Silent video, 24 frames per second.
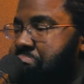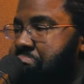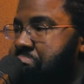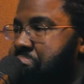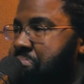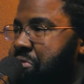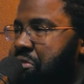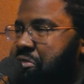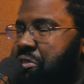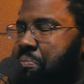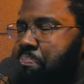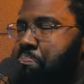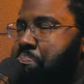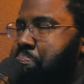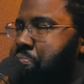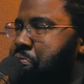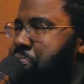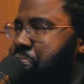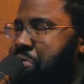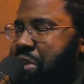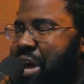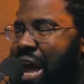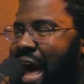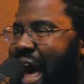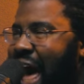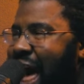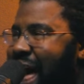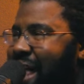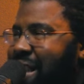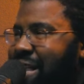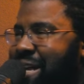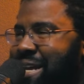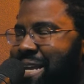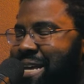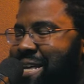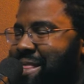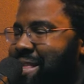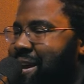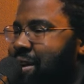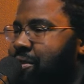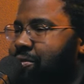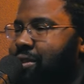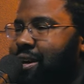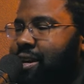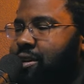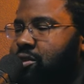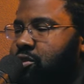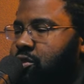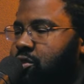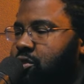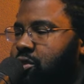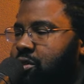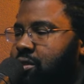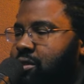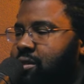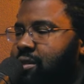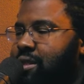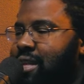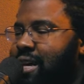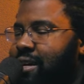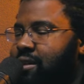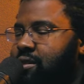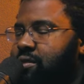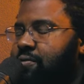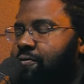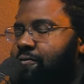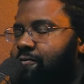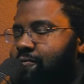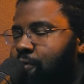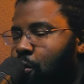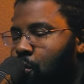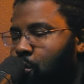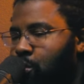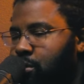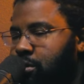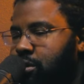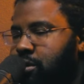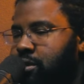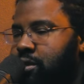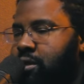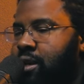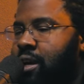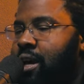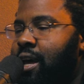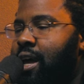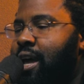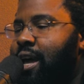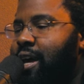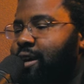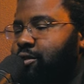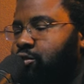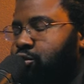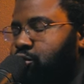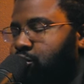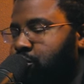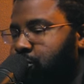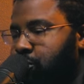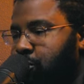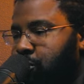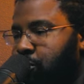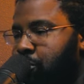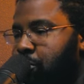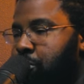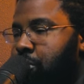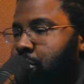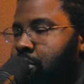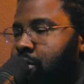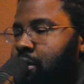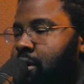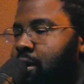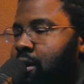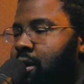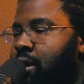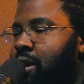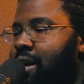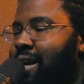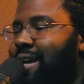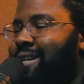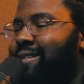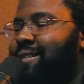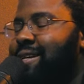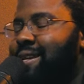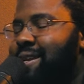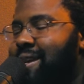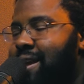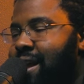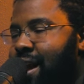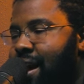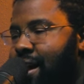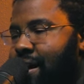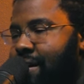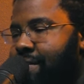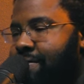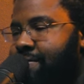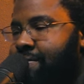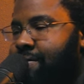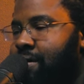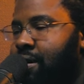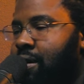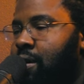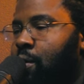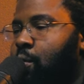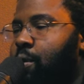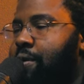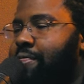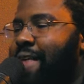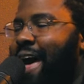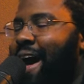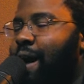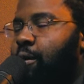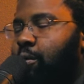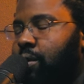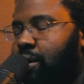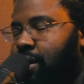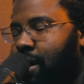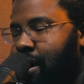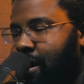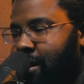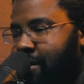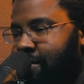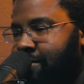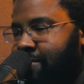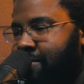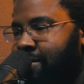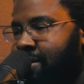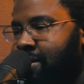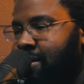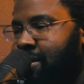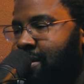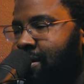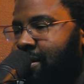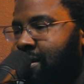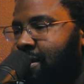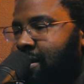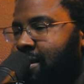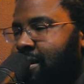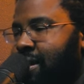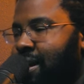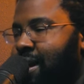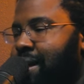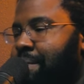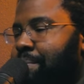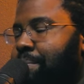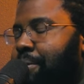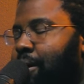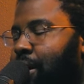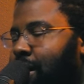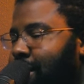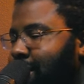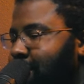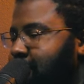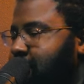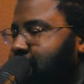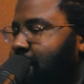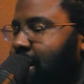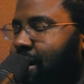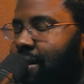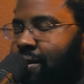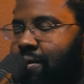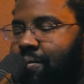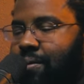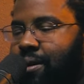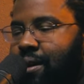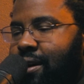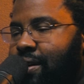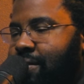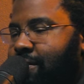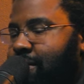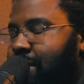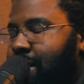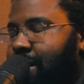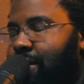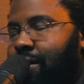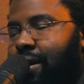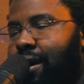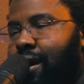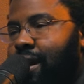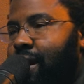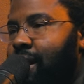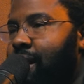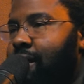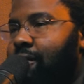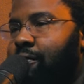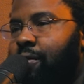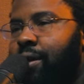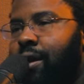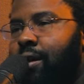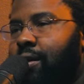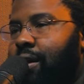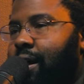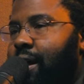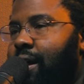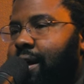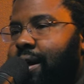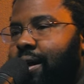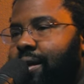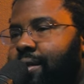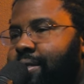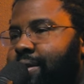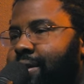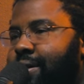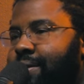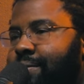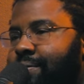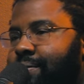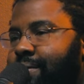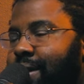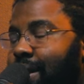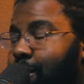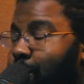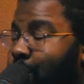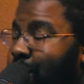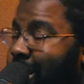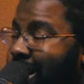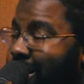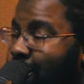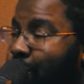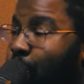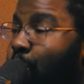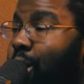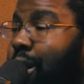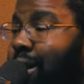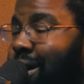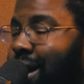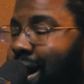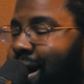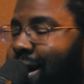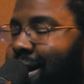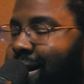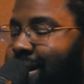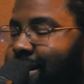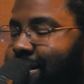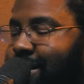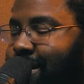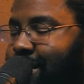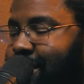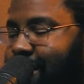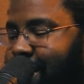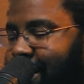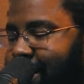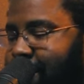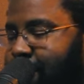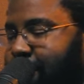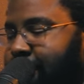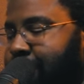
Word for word: there's a brutality there that is just thinks force and truth is enough without love. And Paul's like, homie, if we don't got love, we don't got anything. And yeah. we're, we're not anything anyway.